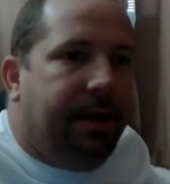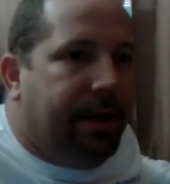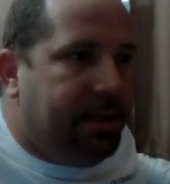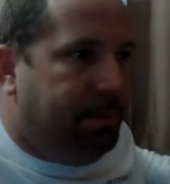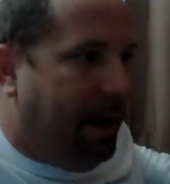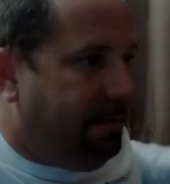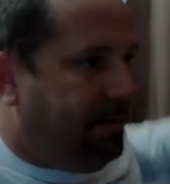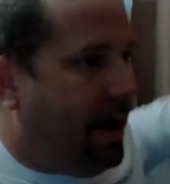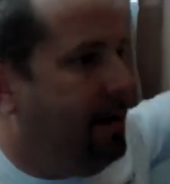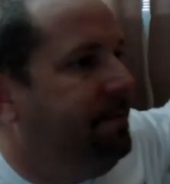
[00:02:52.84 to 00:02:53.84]
it's about
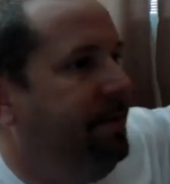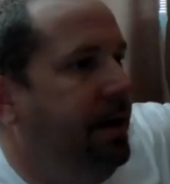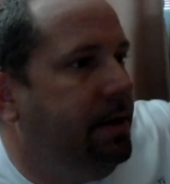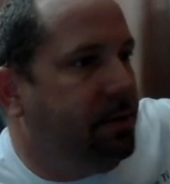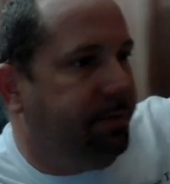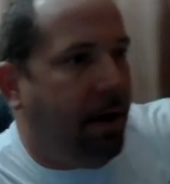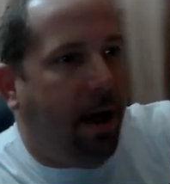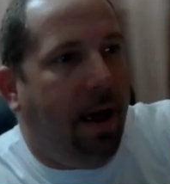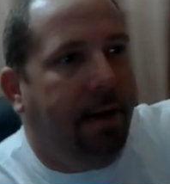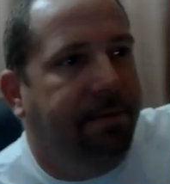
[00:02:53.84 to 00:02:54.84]
5 feet,
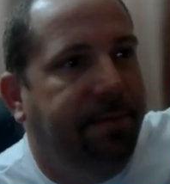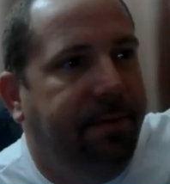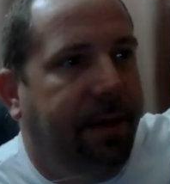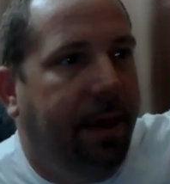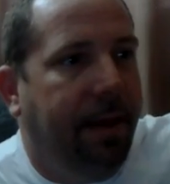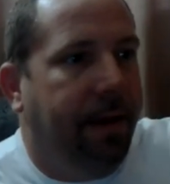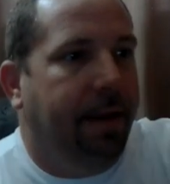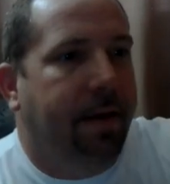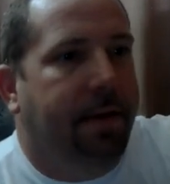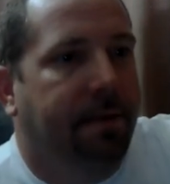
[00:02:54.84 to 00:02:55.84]
5, 10,
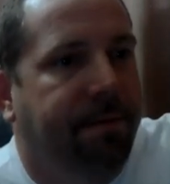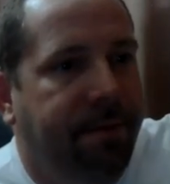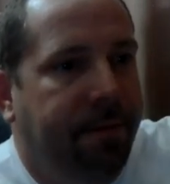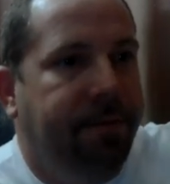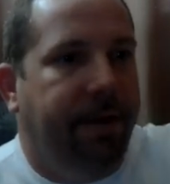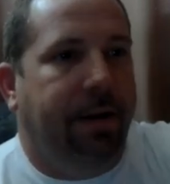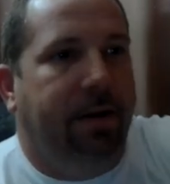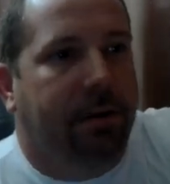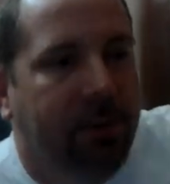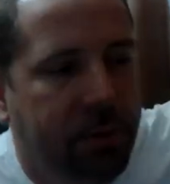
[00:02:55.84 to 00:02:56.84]
15,
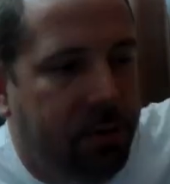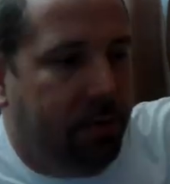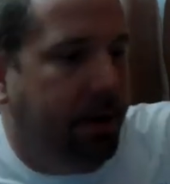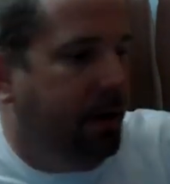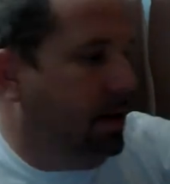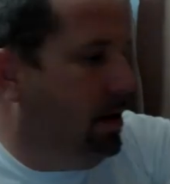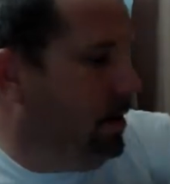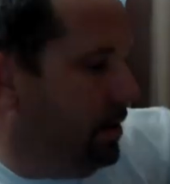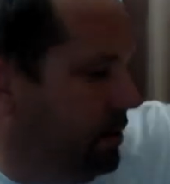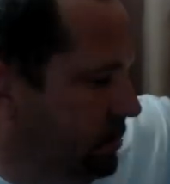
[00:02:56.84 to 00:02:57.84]
20,
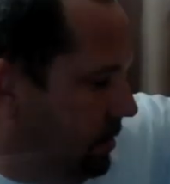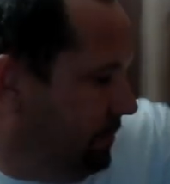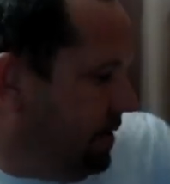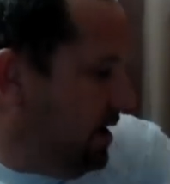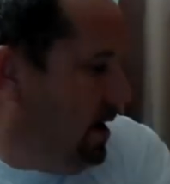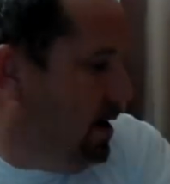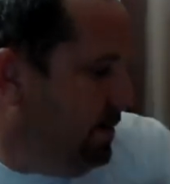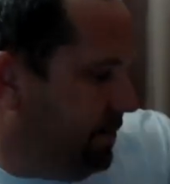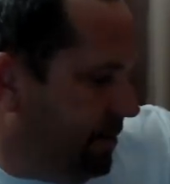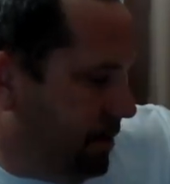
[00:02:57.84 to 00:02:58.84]
25,
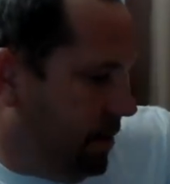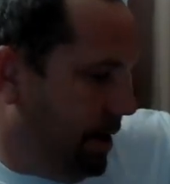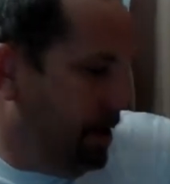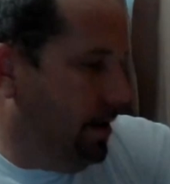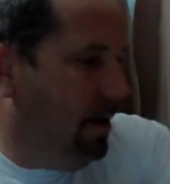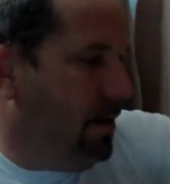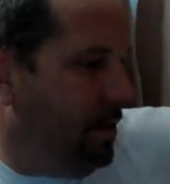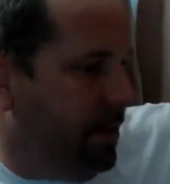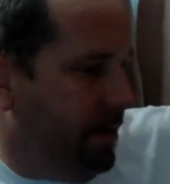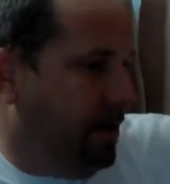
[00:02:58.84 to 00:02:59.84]
30,
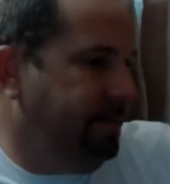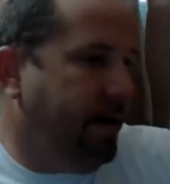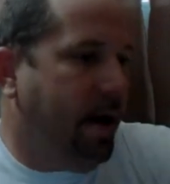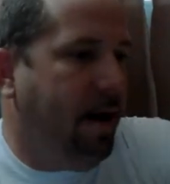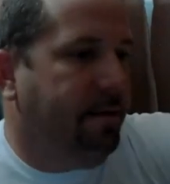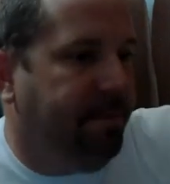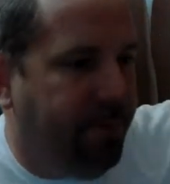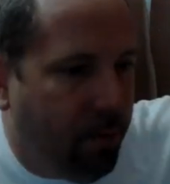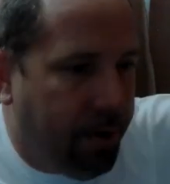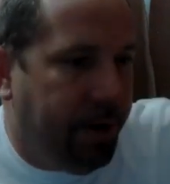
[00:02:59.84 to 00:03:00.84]
35,
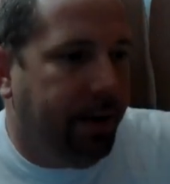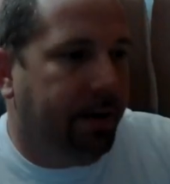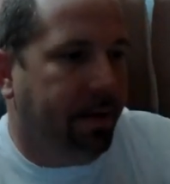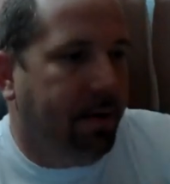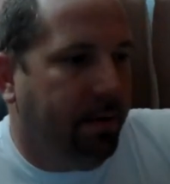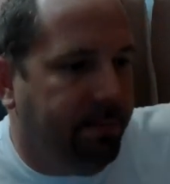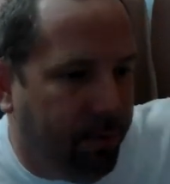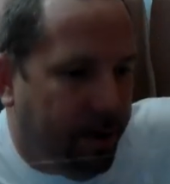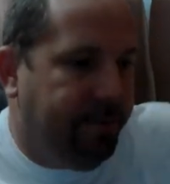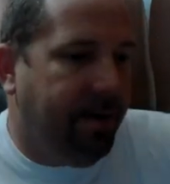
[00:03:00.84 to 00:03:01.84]
40,
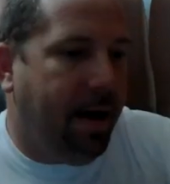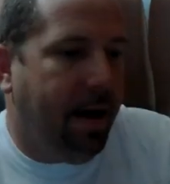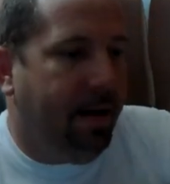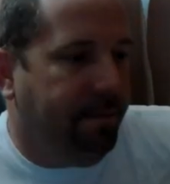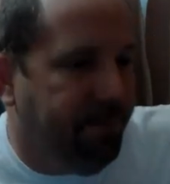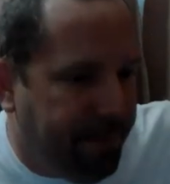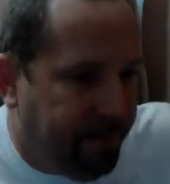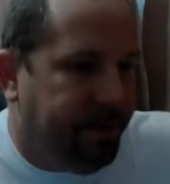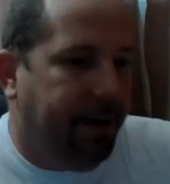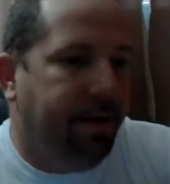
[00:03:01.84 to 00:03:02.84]
45,
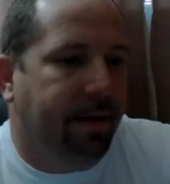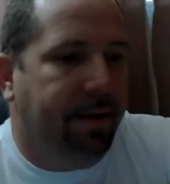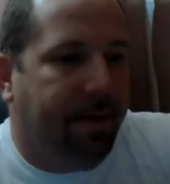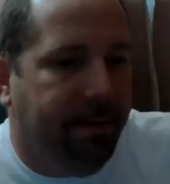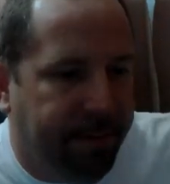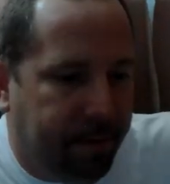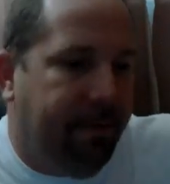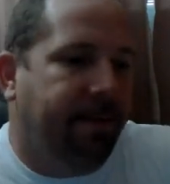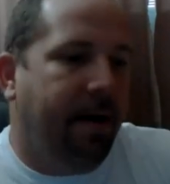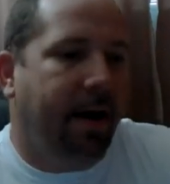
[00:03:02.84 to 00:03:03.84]
50,
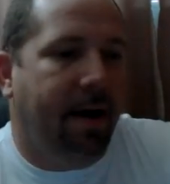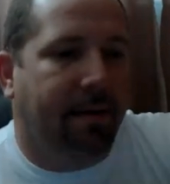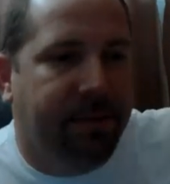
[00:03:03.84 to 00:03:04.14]
55,